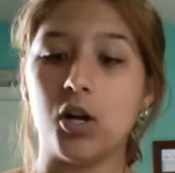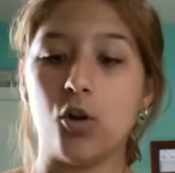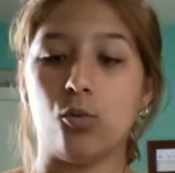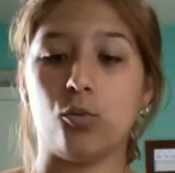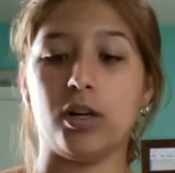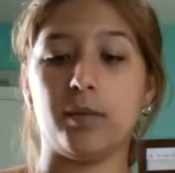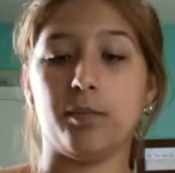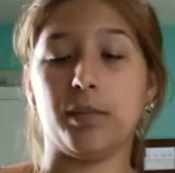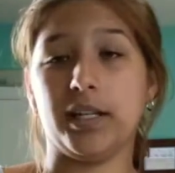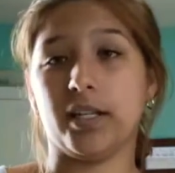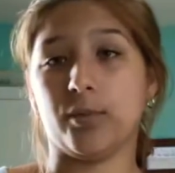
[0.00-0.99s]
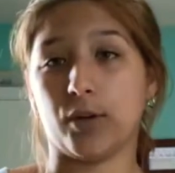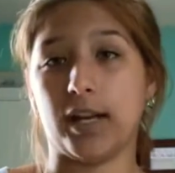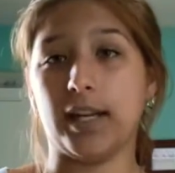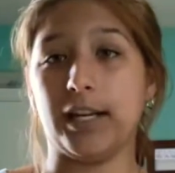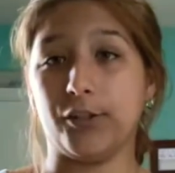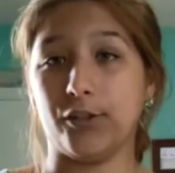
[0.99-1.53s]
would be spread
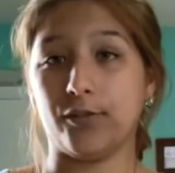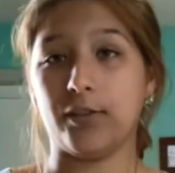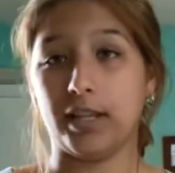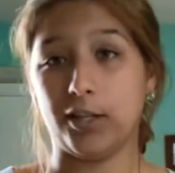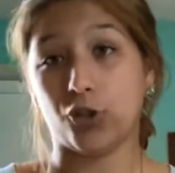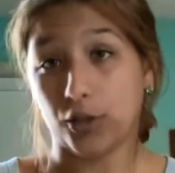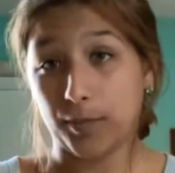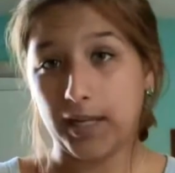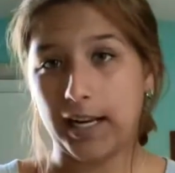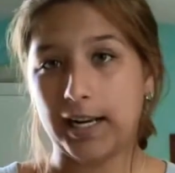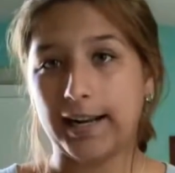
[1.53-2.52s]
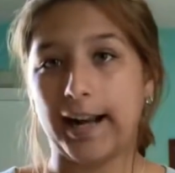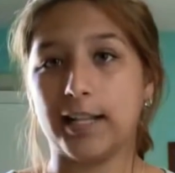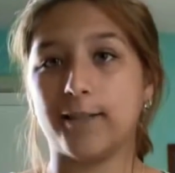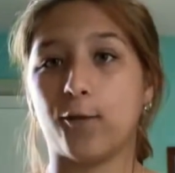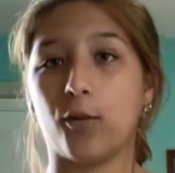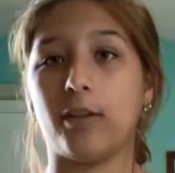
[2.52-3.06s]
and then germinated. As
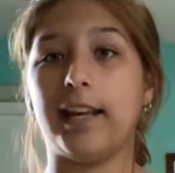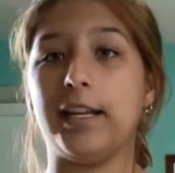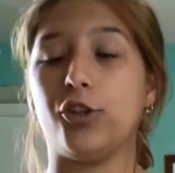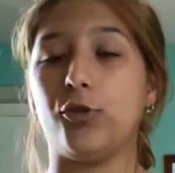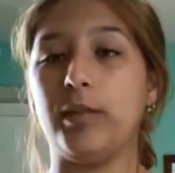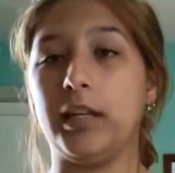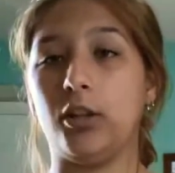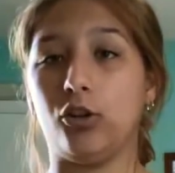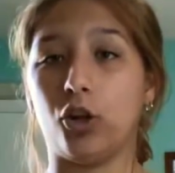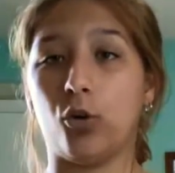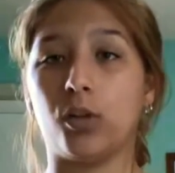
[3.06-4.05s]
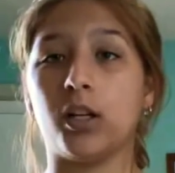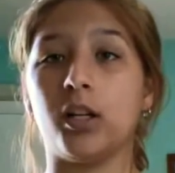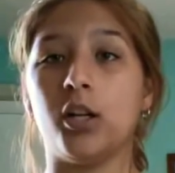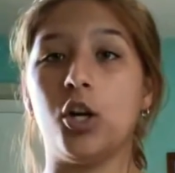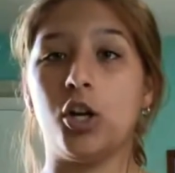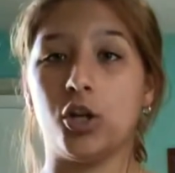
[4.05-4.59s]
for, they do eat lower
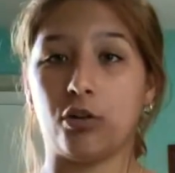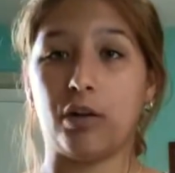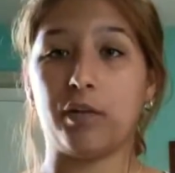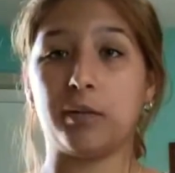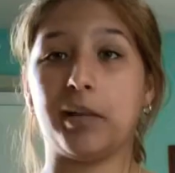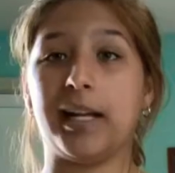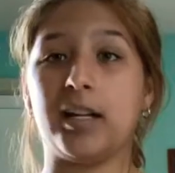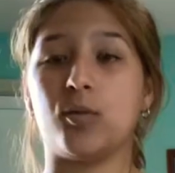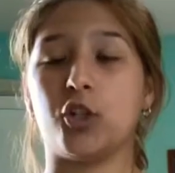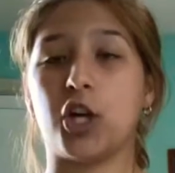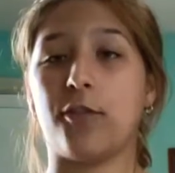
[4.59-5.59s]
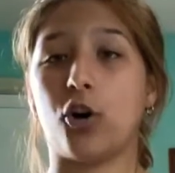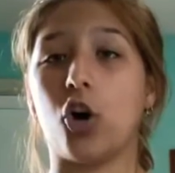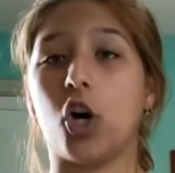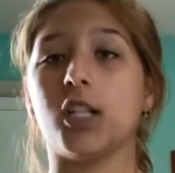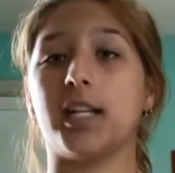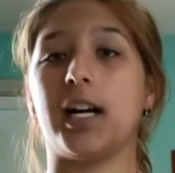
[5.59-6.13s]
growing plants, which have a
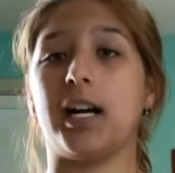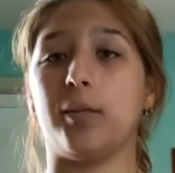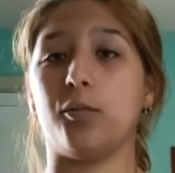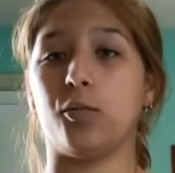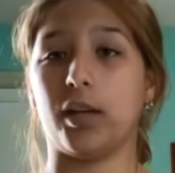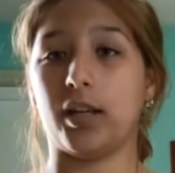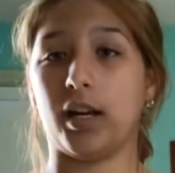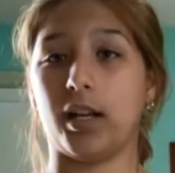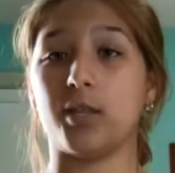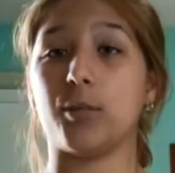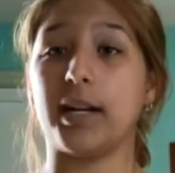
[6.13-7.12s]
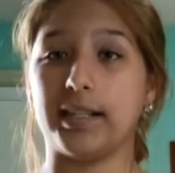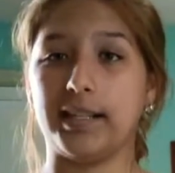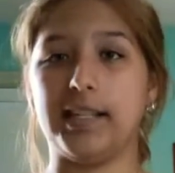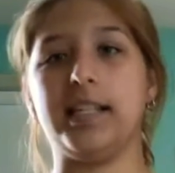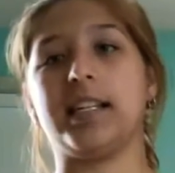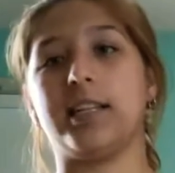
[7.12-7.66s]
hard time with spreading
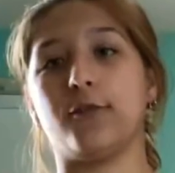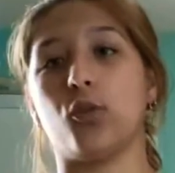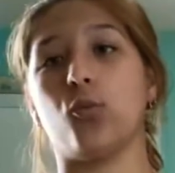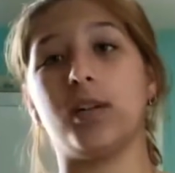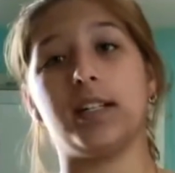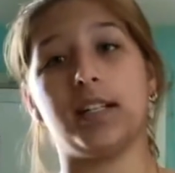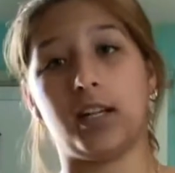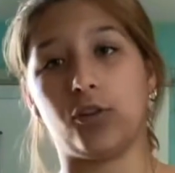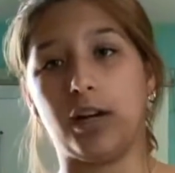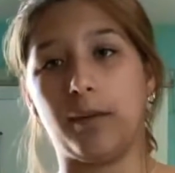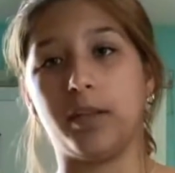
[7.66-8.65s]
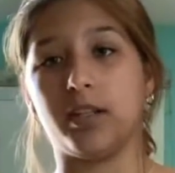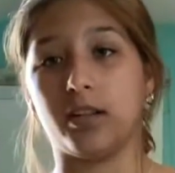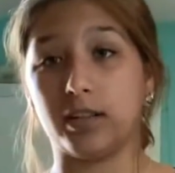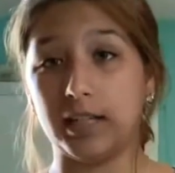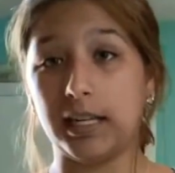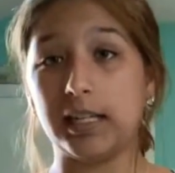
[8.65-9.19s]
seeds, as for the one cannot grab their
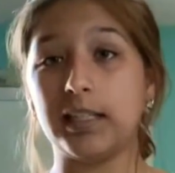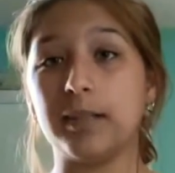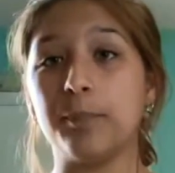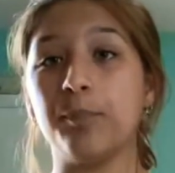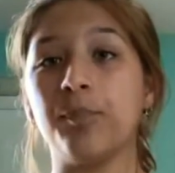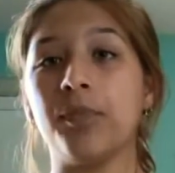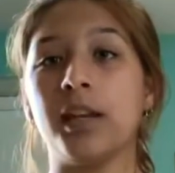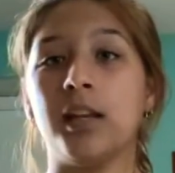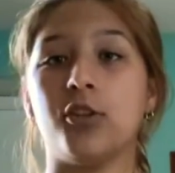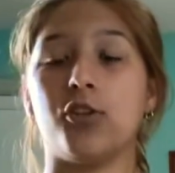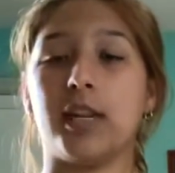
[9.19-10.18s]
seeds. So they